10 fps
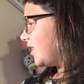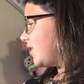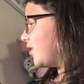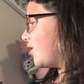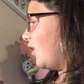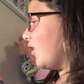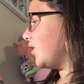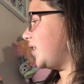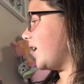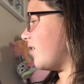The
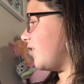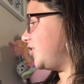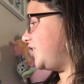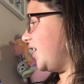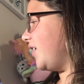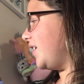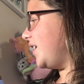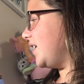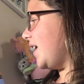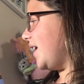gourd they call
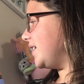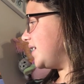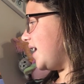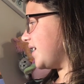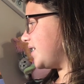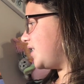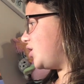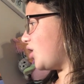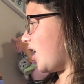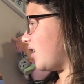Jerry is next to,
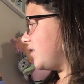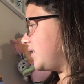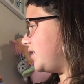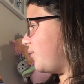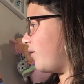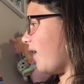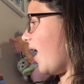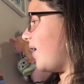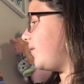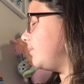drop, to
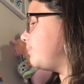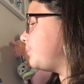arrive.